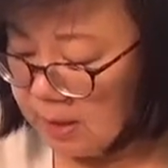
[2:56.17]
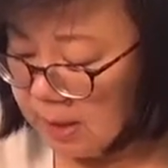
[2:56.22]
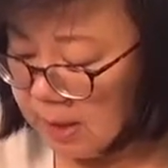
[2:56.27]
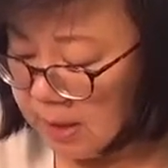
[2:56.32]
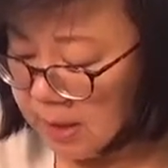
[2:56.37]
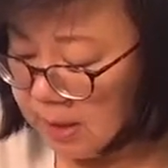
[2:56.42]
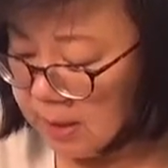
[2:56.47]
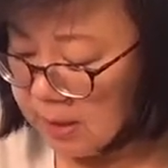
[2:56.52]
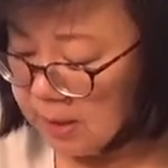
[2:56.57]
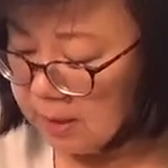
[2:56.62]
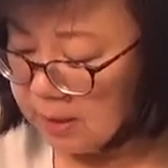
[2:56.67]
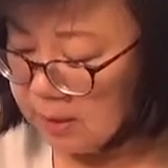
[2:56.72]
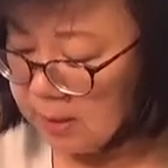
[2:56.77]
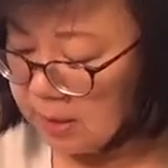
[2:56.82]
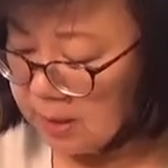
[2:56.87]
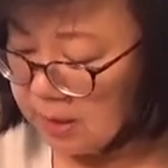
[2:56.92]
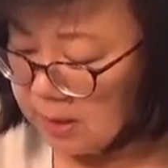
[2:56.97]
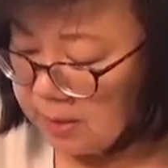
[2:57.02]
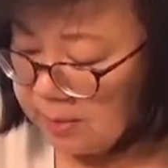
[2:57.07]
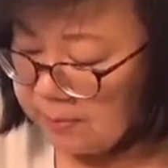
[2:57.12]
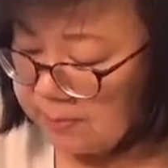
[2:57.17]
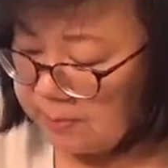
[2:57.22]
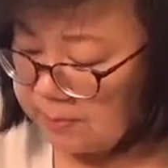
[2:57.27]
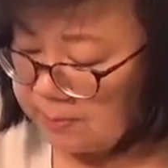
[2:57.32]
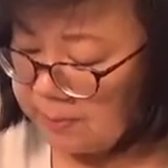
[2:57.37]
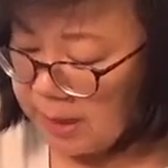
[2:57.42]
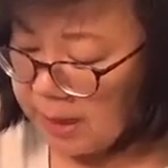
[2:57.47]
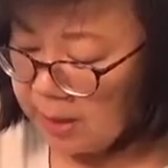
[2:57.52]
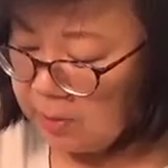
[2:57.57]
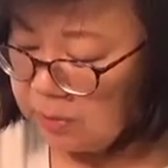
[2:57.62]
And
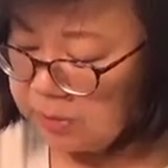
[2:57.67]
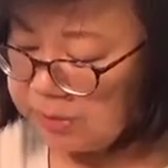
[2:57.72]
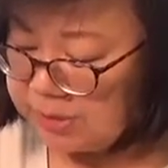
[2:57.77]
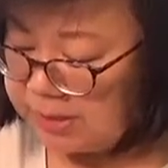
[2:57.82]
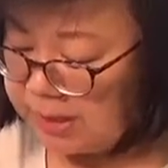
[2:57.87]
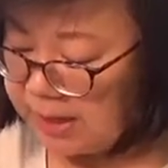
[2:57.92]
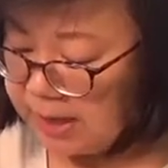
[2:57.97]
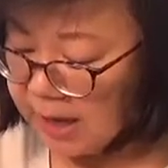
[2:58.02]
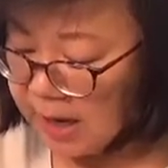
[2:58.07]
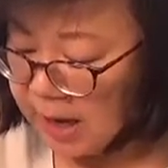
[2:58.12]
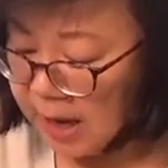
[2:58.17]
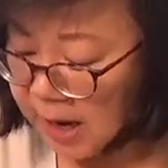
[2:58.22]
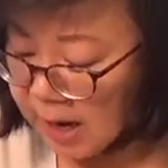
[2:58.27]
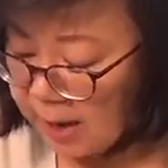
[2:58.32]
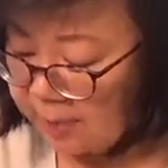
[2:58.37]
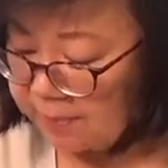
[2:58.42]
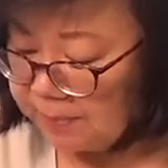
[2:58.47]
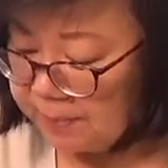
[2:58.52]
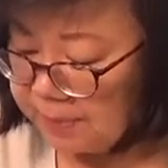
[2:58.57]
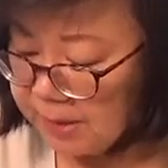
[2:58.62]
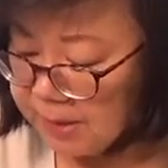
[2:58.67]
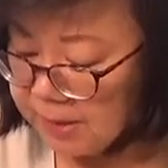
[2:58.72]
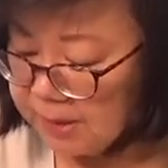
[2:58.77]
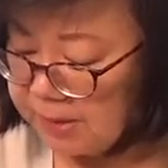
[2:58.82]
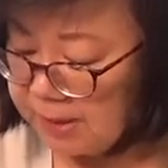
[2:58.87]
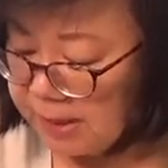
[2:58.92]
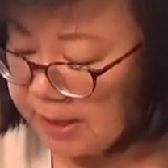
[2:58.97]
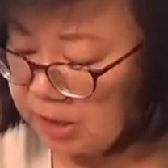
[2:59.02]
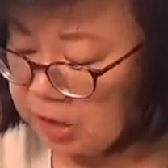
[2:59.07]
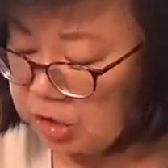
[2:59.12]
I would say harp
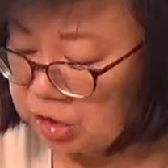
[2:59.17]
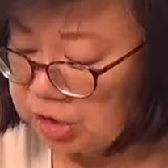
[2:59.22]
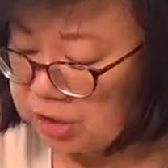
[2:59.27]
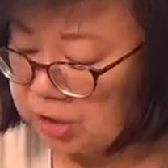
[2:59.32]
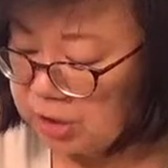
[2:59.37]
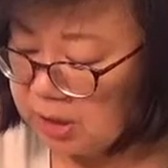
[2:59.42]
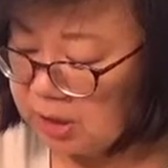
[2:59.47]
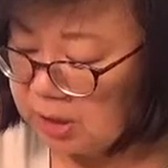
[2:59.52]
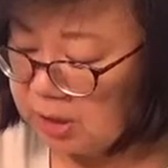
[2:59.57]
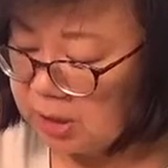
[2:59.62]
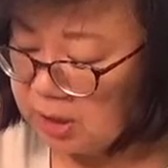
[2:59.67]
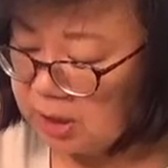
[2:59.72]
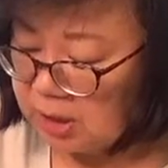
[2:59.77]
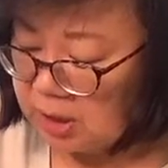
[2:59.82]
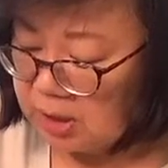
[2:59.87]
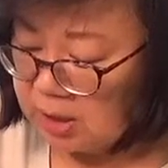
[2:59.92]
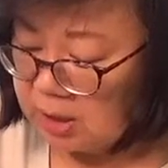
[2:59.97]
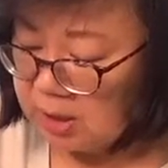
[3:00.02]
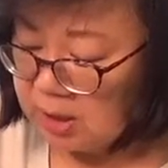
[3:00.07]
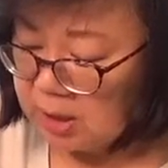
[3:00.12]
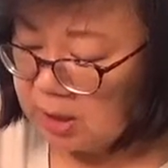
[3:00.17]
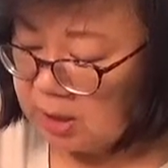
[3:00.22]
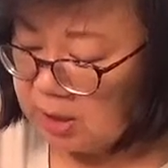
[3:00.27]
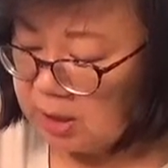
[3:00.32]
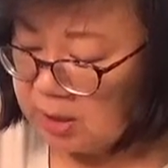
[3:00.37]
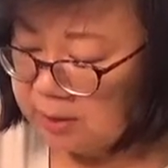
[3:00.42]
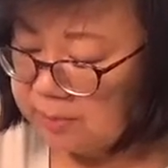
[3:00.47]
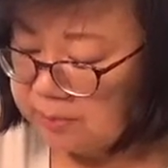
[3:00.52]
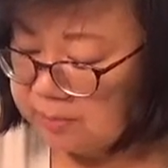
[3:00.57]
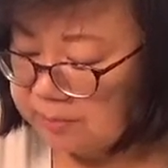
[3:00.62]
is actually,
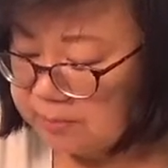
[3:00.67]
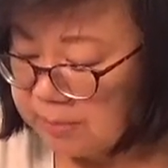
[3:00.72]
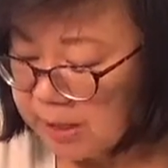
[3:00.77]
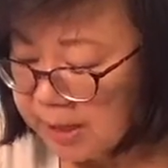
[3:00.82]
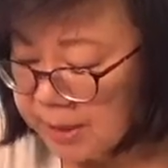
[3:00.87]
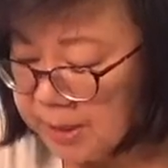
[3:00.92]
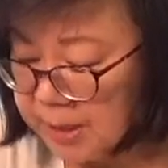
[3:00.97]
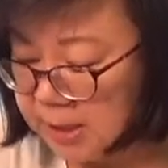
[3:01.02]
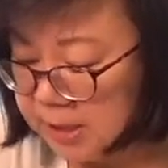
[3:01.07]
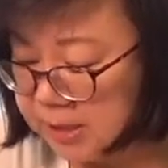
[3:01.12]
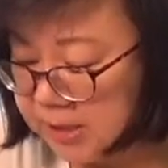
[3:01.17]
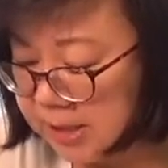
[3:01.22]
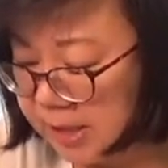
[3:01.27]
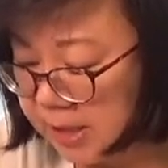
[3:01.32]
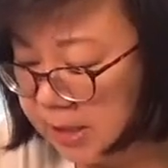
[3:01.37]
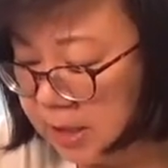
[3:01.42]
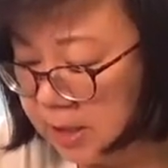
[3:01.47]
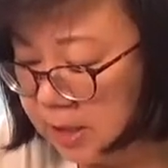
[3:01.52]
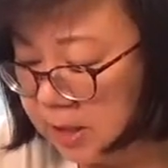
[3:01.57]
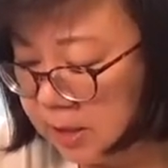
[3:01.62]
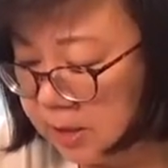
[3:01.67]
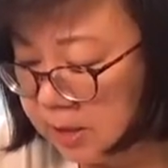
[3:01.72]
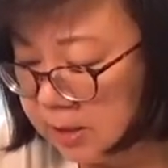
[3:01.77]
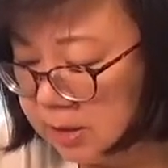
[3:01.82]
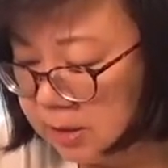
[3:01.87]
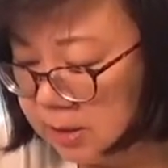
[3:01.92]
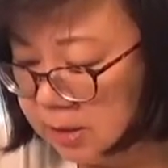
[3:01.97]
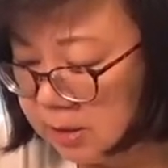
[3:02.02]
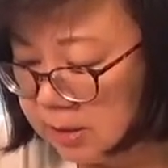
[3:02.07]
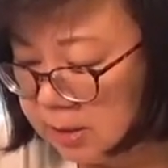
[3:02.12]
I think it's taking
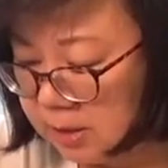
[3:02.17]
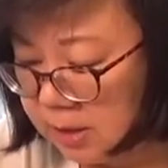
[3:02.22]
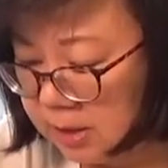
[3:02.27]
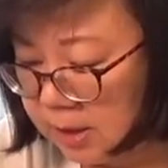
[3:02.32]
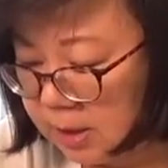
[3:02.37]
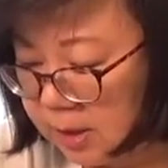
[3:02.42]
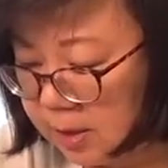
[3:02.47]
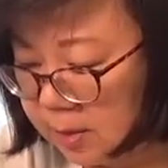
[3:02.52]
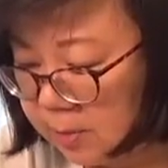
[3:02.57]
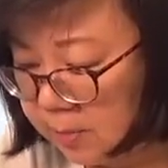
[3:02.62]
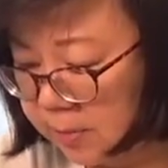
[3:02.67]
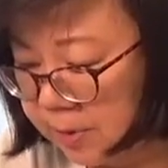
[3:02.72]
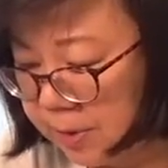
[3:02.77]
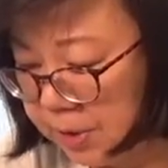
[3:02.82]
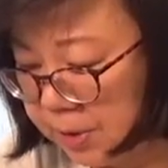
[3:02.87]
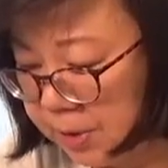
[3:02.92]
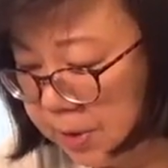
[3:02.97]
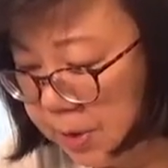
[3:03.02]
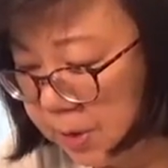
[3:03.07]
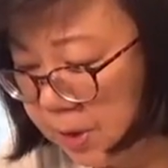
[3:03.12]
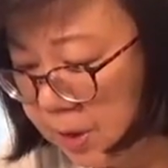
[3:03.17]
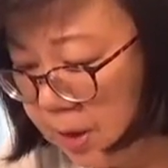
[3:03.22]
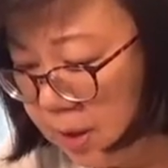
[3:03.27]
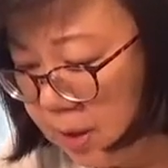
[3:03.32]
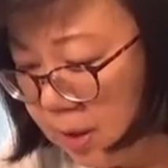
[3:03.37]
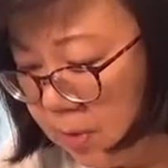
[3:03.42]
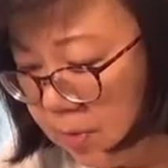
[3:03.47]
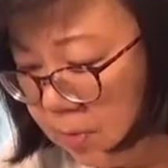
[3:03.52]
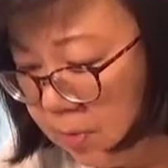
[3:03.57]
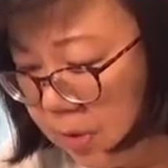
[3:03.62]
on, with
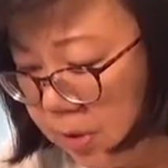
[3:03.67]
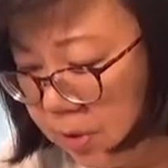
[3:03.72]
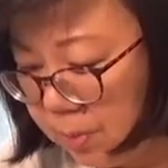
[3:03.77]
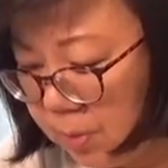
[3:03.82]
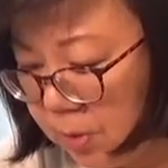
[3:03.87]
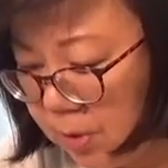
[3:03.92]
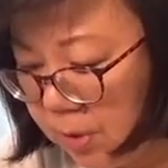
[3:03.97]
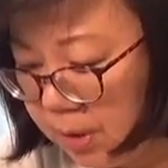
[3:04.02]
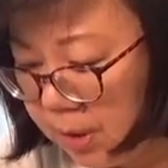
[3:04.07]
more